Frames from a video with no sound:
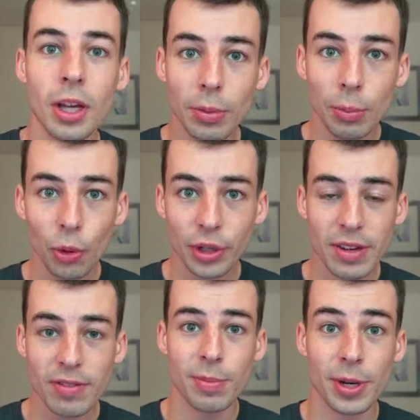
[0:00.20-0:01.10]
Good morning,
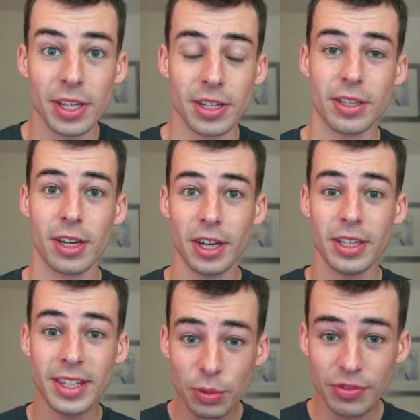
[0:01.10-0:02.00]
everybody.
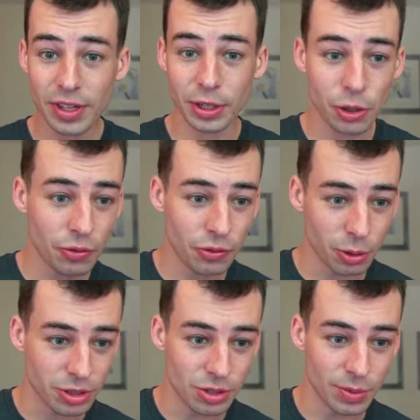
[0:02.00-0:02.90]
Today we've got a
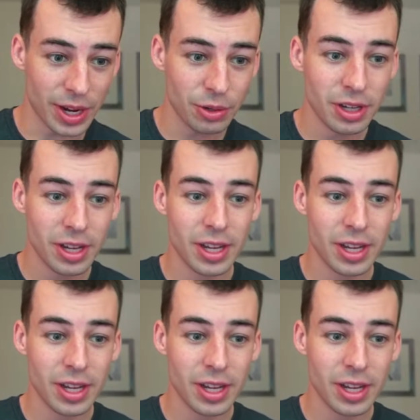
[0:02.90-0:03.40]
Codeforces round.